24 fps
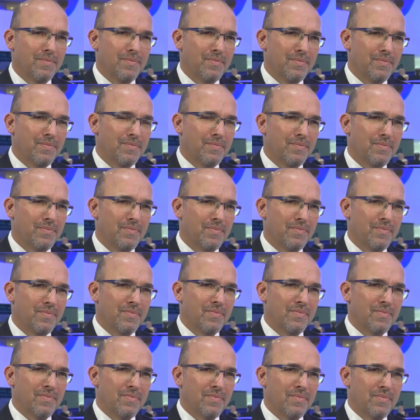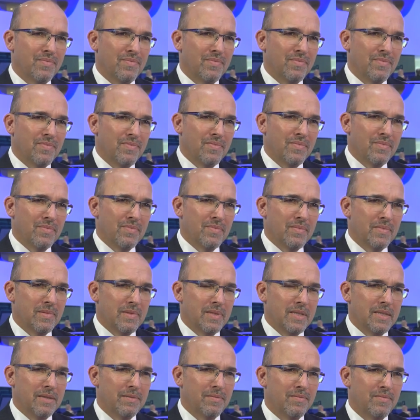Nothing is said.